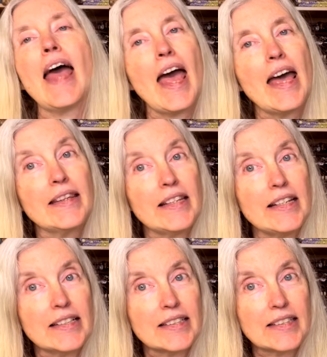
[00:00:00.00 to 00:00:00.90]
and
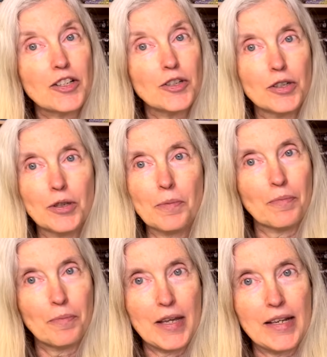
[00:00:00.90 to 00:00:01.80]
the center
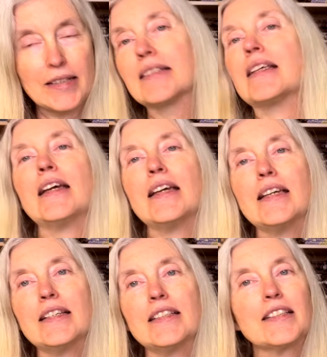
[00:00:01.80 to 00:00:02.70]
piece
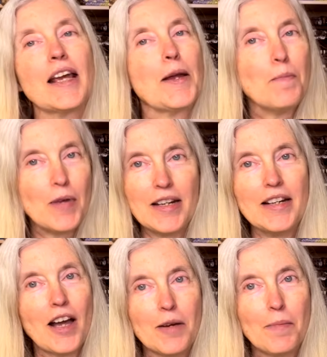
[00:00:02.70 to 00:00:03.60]
is a mini
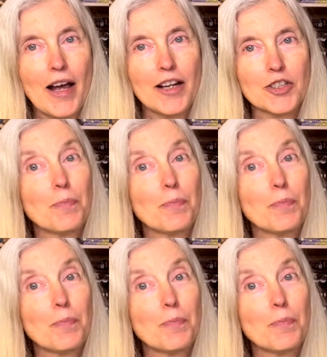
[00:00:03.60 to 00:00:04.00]
9 patch,